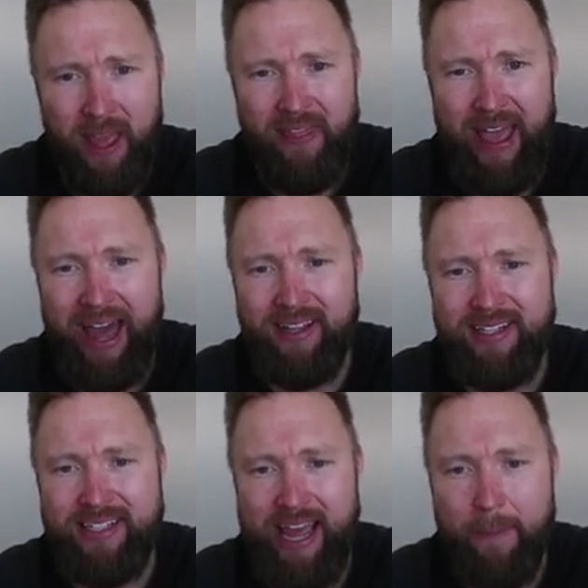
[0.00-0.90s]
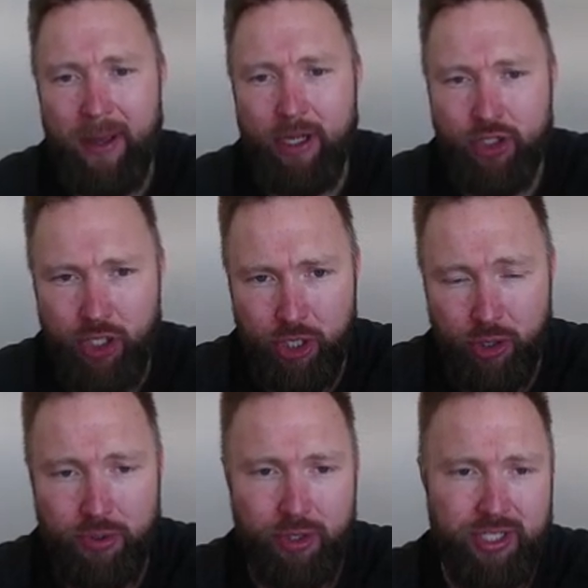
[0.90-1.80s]
that is step two.
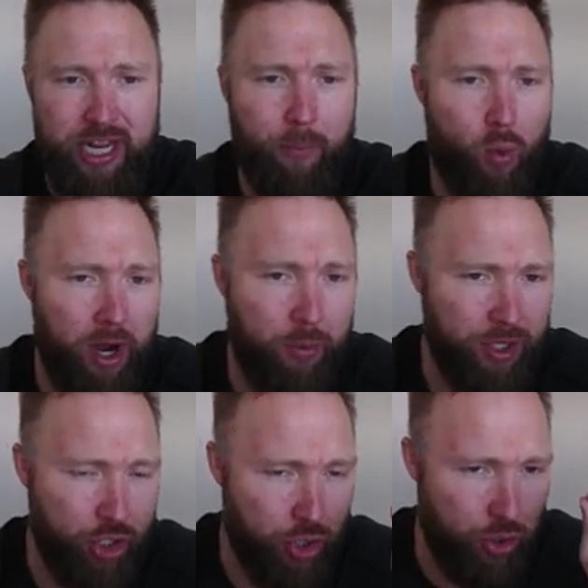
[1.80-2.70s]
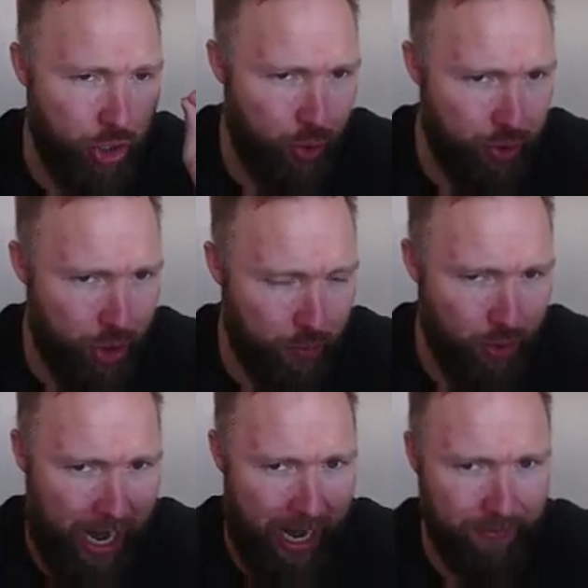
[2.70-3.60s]
So step one was YouTube
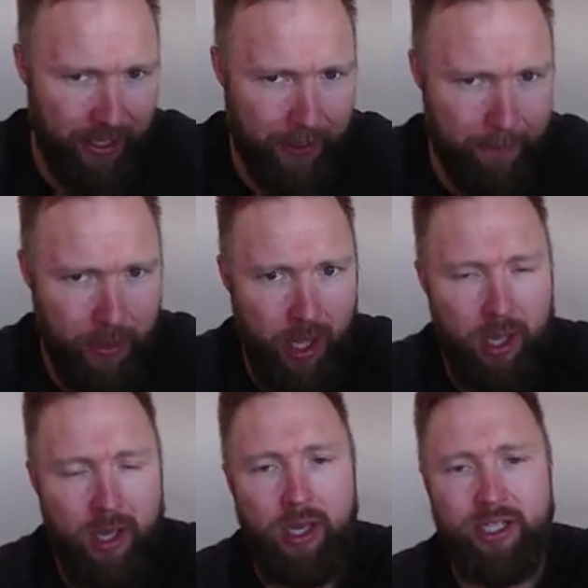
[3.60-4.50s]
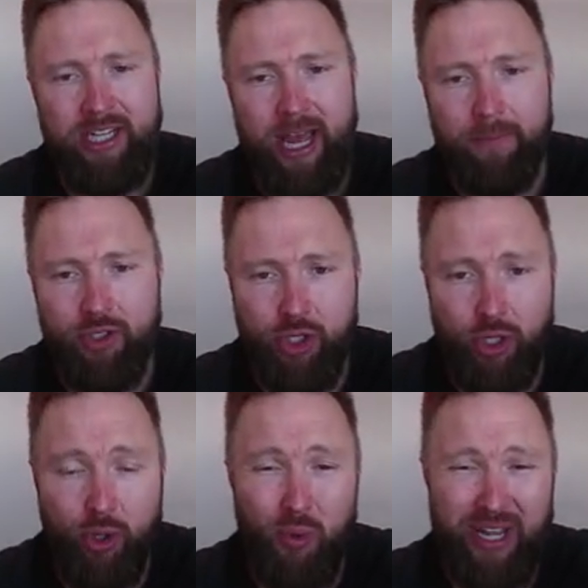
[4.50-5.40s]
traffic. Step
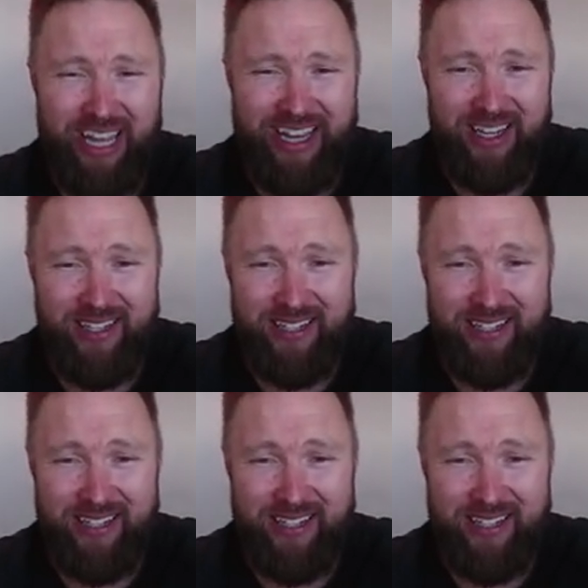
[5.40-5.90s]
two is